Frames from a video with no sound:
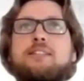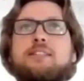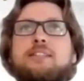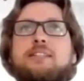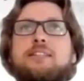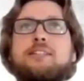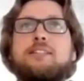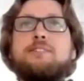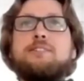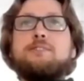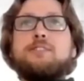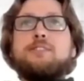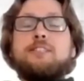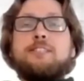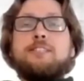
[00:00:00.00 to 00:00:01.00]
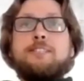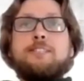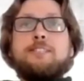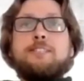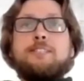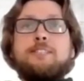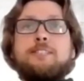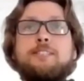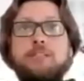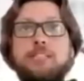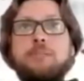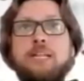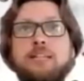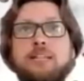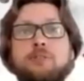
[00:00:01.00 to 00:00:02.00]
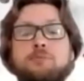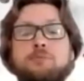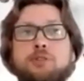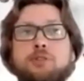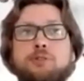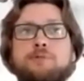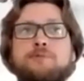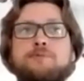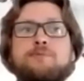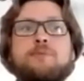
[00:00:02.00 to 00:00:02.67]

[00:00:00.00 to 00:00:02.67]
the feedback from you.